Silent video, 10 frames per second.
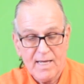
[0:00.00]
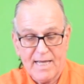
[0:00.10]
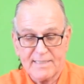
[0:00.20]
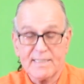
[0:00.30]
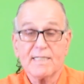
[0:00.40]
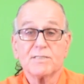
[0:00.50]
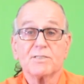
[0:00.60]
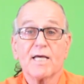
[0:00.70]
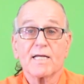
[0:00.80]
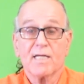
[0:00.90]
at the
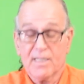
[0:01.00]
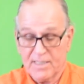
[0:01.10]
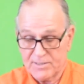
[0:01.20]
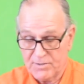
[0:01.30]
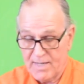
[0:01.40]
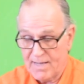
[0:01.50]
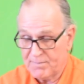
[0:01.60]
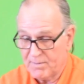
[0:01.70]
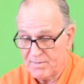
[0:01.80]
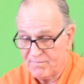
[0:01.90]
insect that you
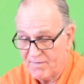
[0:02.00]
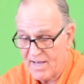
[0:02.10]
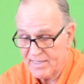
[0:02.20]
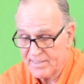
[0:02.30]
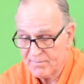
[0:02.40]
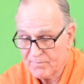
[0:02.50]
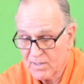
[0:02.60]
happen to be finding.